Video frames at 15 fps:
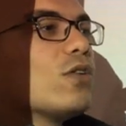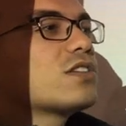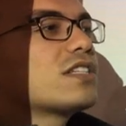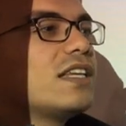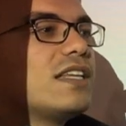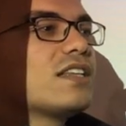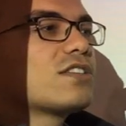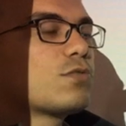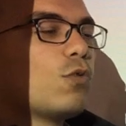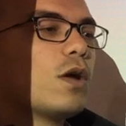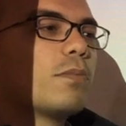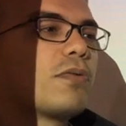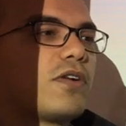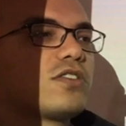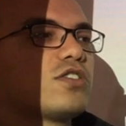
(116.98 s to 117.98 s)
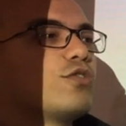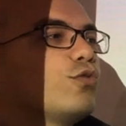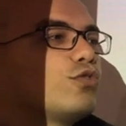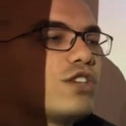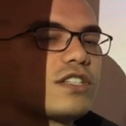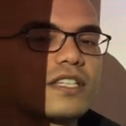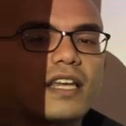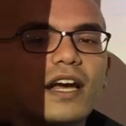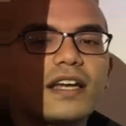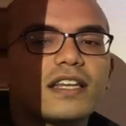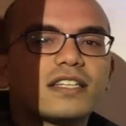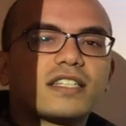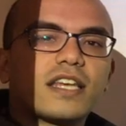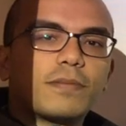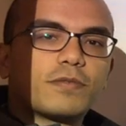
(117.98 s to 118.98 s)
all see this one person who just
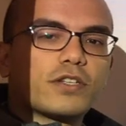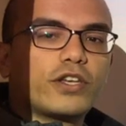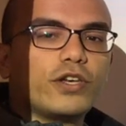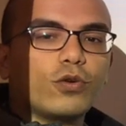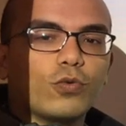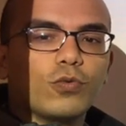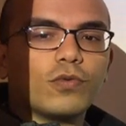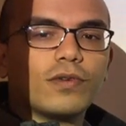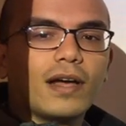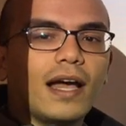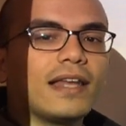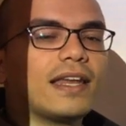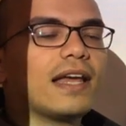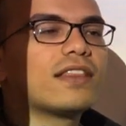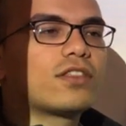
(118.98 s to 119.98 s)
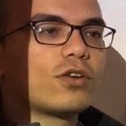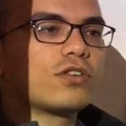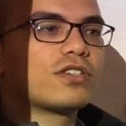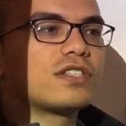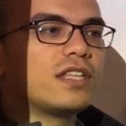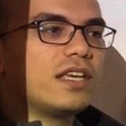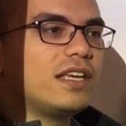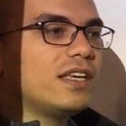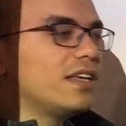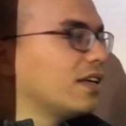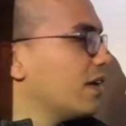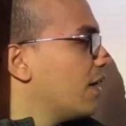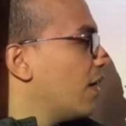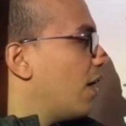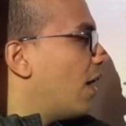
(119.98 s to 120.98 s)
kind of skips queue and enters
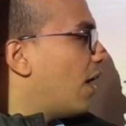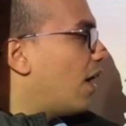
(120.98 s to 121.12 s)
the